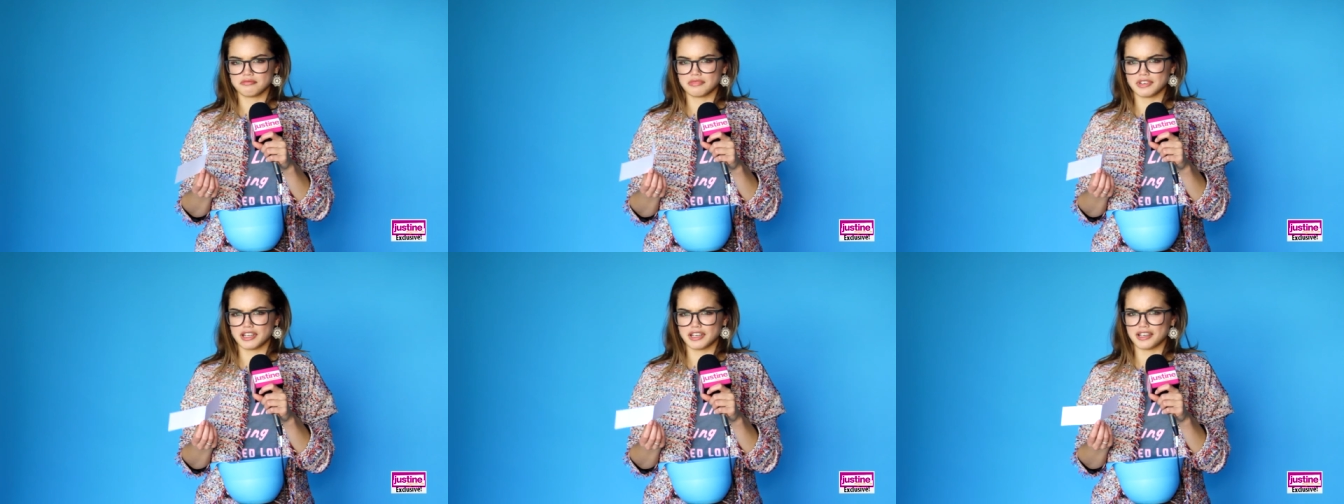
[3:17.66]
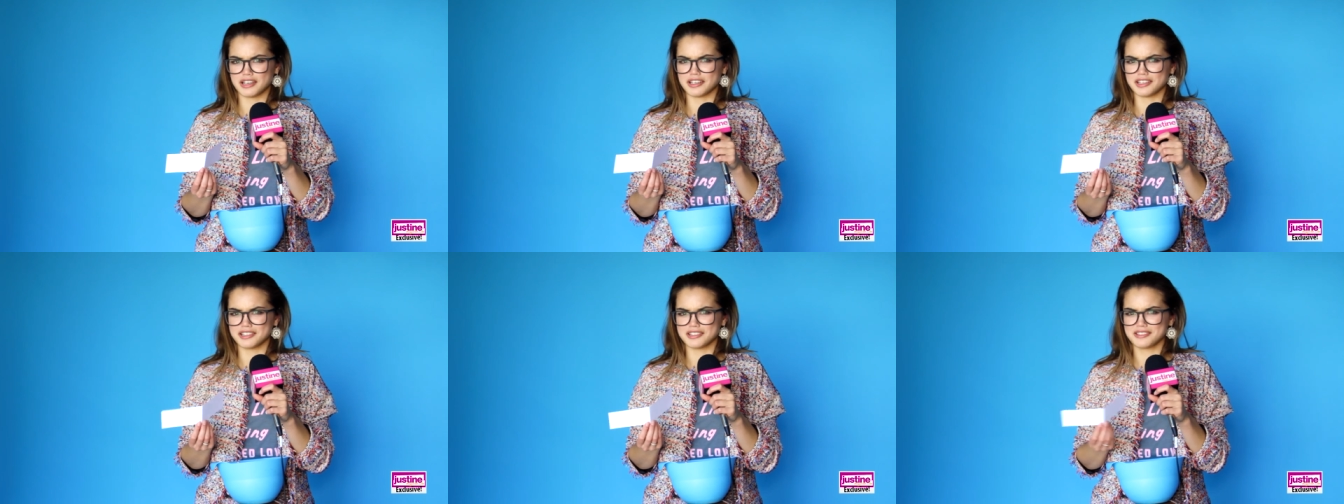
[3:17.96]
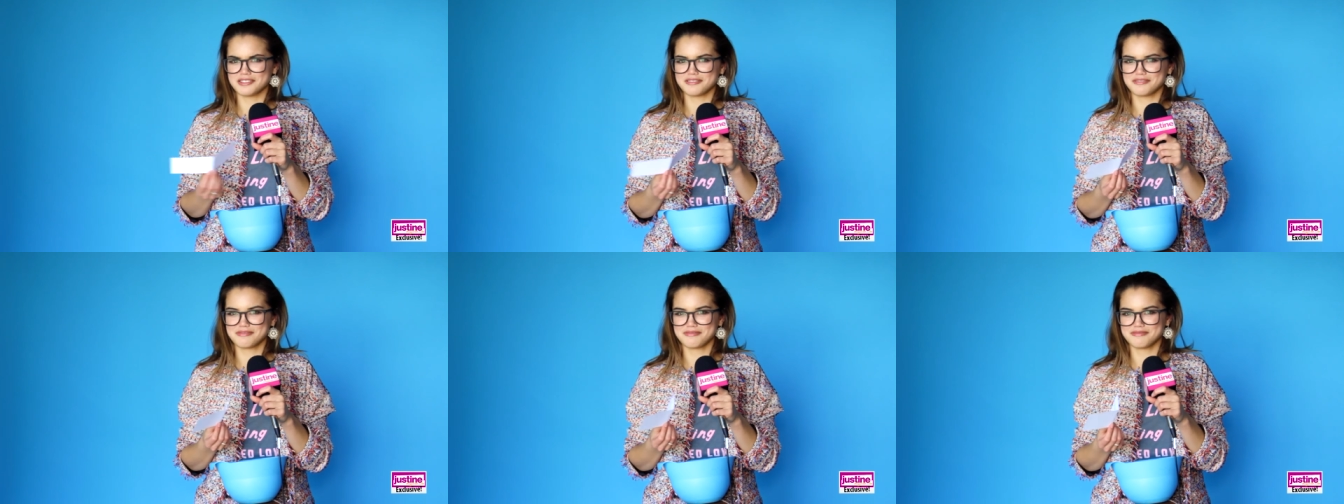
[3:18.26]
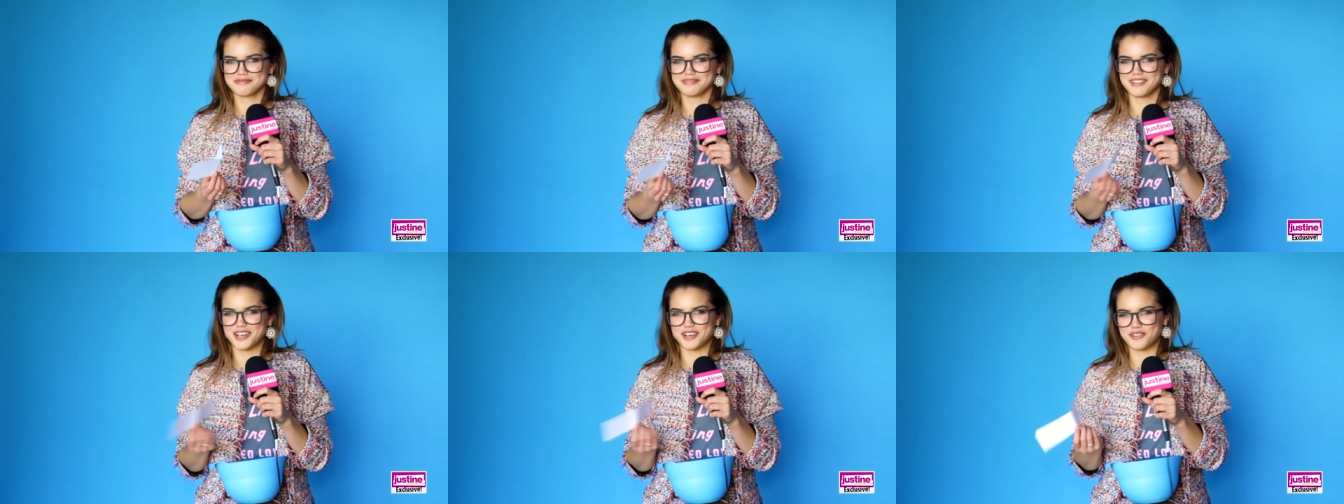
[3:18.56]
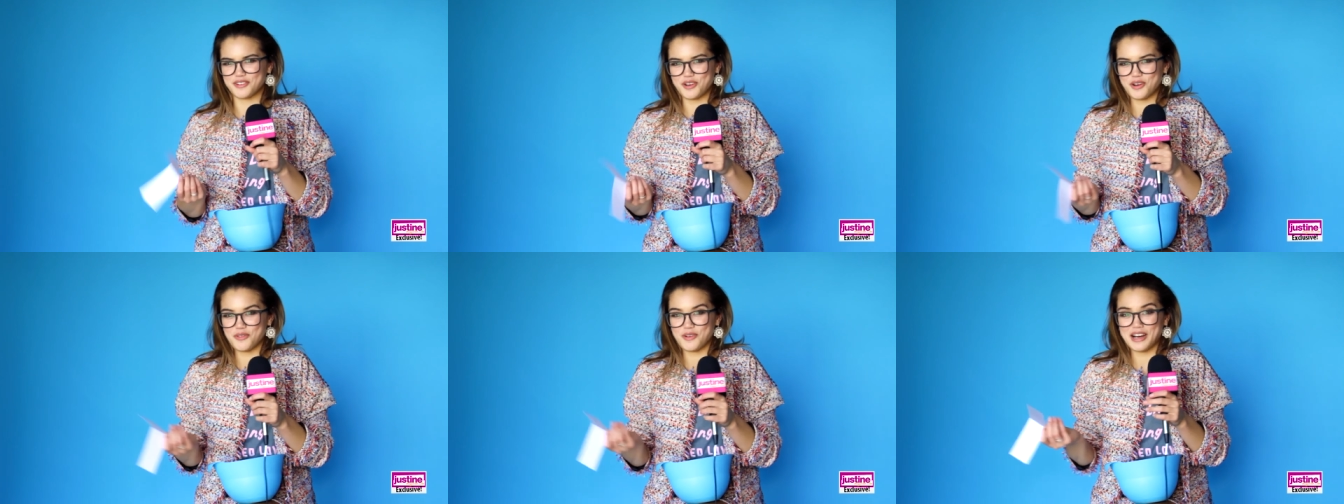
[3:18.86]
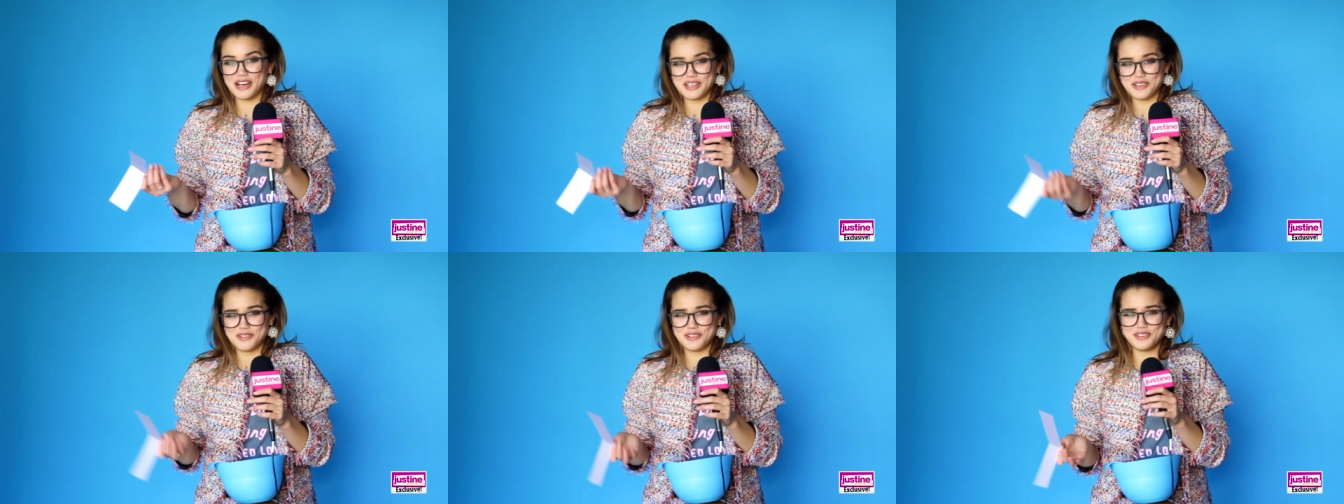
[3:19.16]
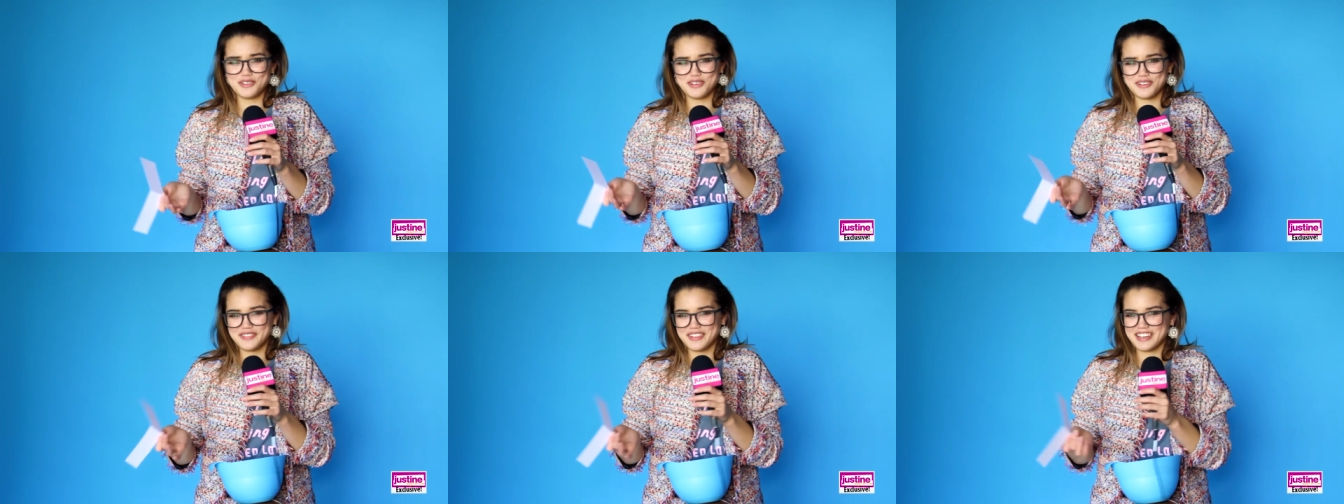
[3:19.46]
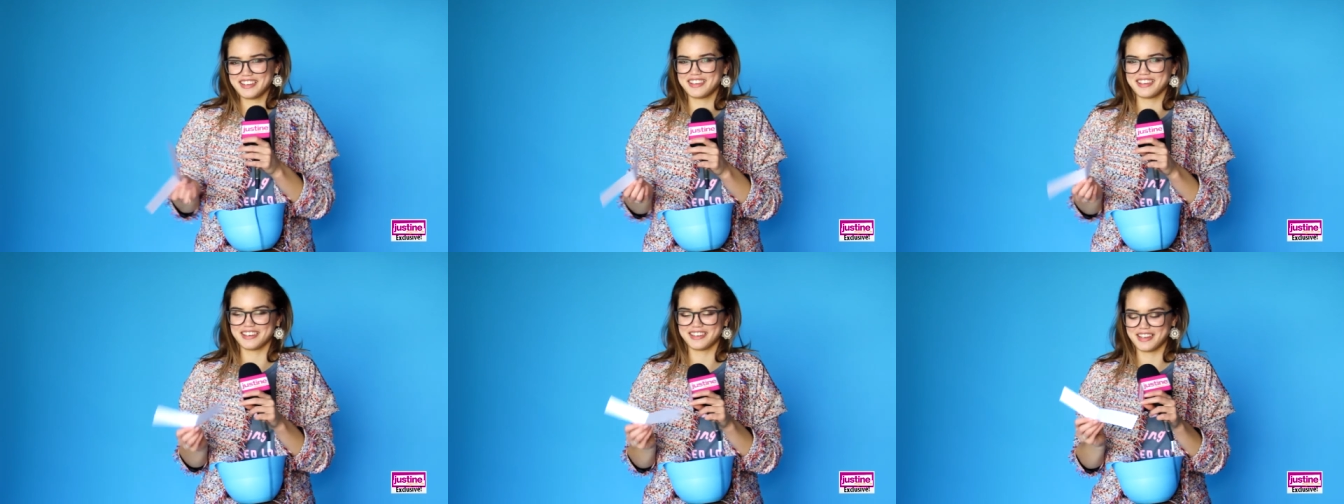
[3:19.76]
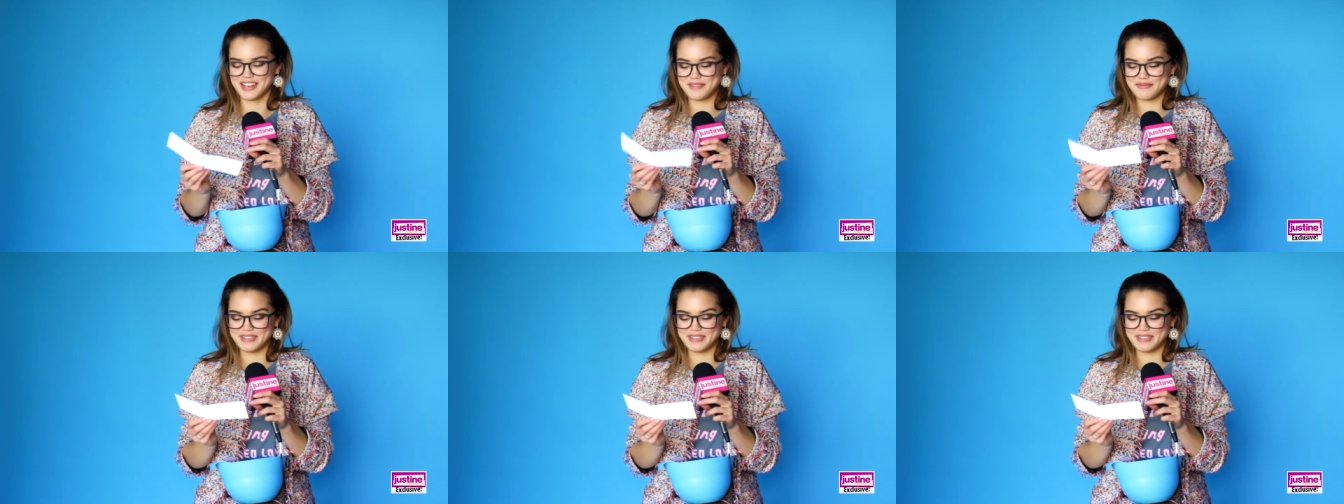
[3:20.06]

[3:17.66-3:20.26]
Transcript: day. I don't know why you would do a Viking day,